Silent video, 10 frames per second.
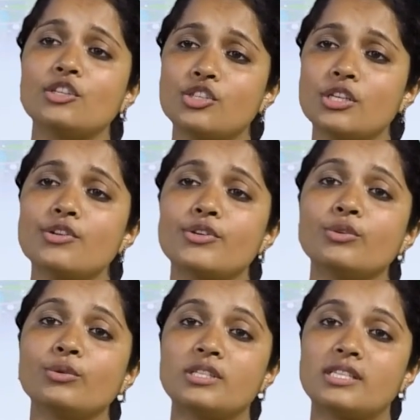children
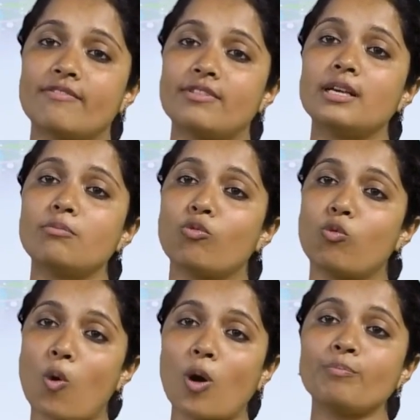who develop
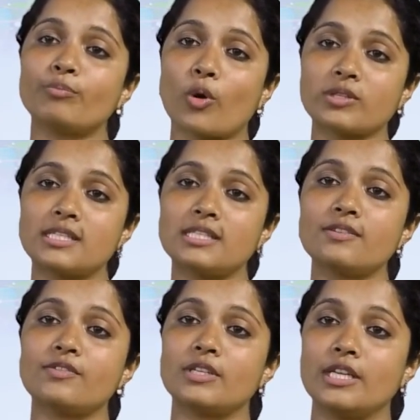warm
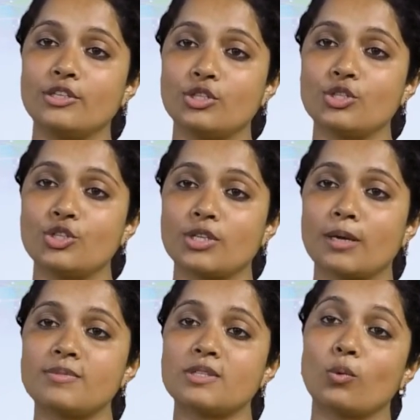positive
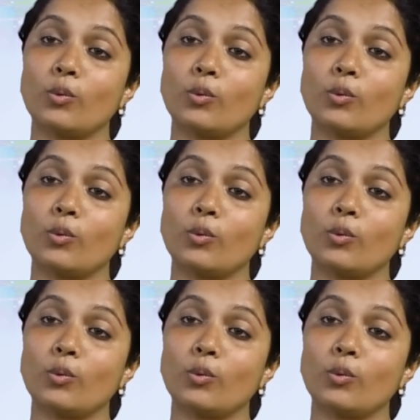relationships